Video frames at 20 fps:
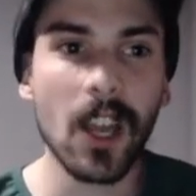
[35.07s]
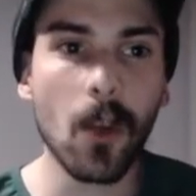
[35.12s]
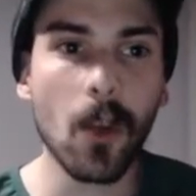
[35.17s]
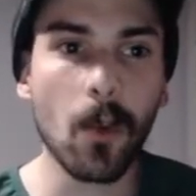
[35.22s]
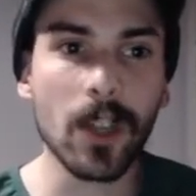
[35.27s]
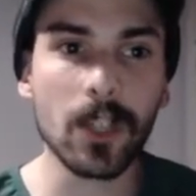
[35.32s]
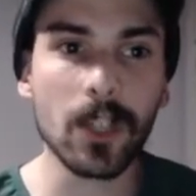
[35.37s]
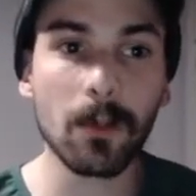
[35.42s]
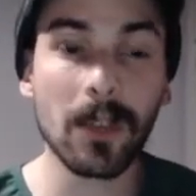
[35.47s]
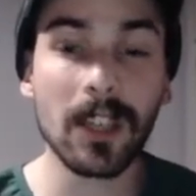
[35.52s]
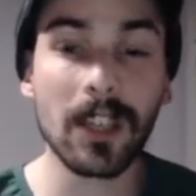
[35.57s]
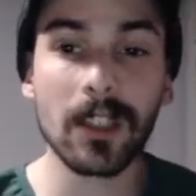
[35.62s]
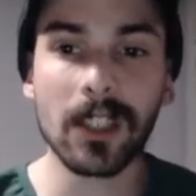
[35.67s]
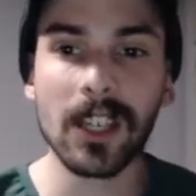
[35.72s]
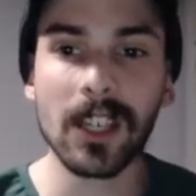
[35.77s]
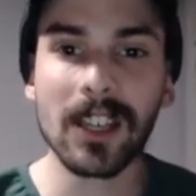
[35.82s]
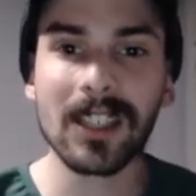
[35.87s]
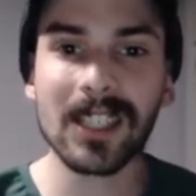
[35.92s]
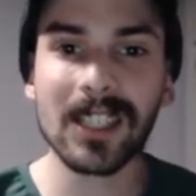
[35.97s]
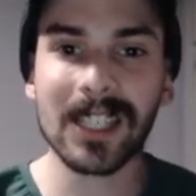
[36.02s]
which means
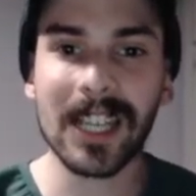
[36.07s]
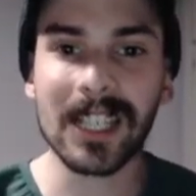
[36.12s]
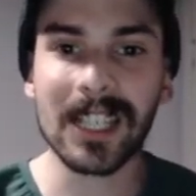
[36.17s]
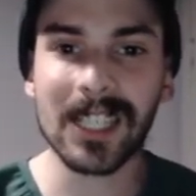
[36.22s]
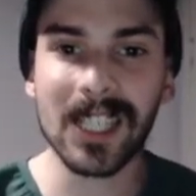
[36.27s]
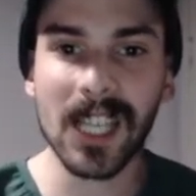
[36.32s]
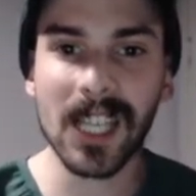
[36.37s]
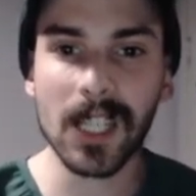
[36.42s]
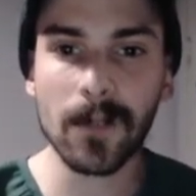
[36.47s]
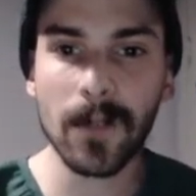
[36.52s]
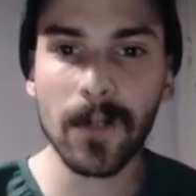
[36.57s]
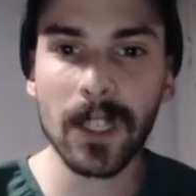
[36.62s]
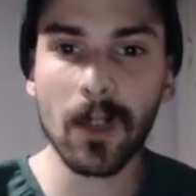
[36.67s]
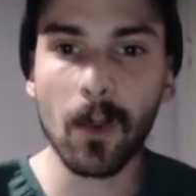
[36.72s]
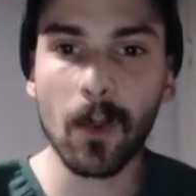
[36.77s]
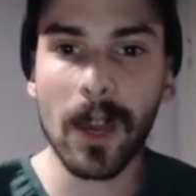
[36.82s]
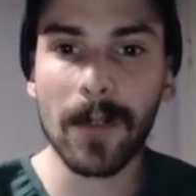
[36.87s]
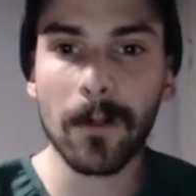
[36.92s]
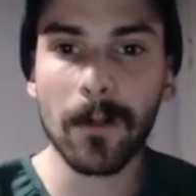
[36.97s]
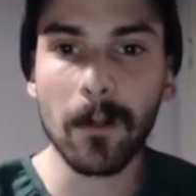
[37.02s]
stay 6 feet
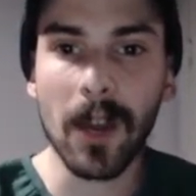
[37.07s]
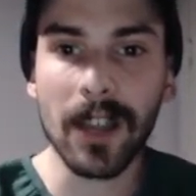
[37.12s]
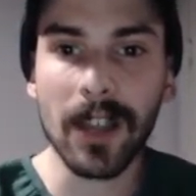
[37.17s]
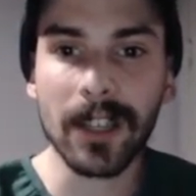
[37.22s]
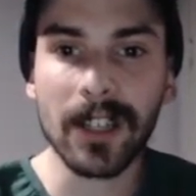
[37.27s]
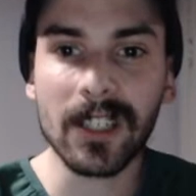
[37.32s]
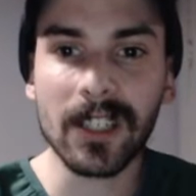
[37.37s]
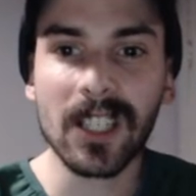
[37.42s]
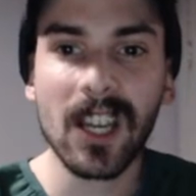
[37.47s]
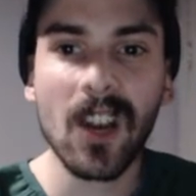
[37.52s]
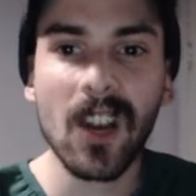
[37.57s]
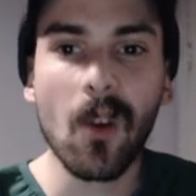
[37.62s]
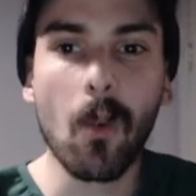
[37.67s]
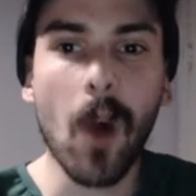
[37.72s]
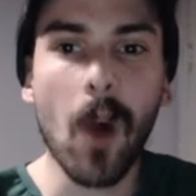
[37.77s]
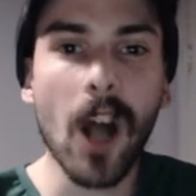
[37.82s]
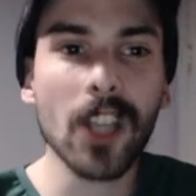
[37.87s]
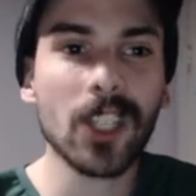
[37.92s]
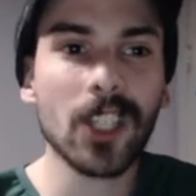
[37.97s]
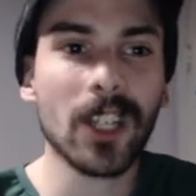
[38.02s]
away from others,
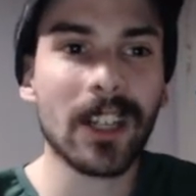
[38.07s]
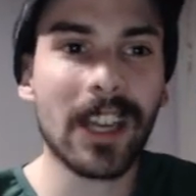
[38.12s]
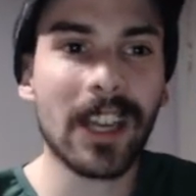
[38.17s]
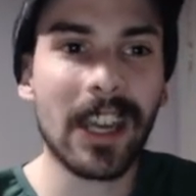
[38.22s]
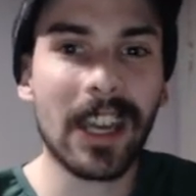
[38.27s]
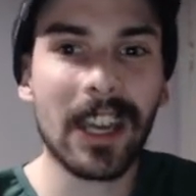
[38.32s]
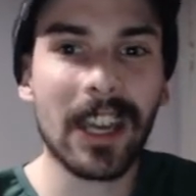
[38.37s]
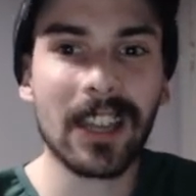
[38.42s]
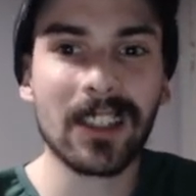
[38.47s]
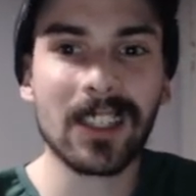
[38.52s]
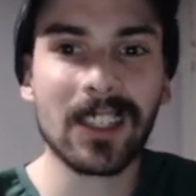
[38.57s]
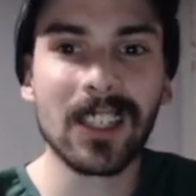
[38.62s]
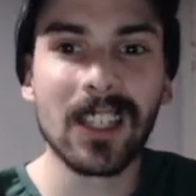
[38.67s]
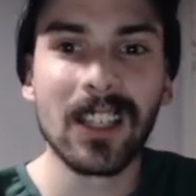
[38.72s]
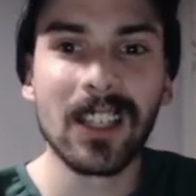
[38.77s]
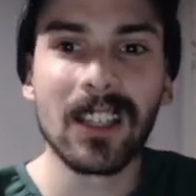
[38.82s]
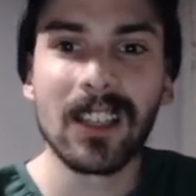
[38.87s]
wash our hands.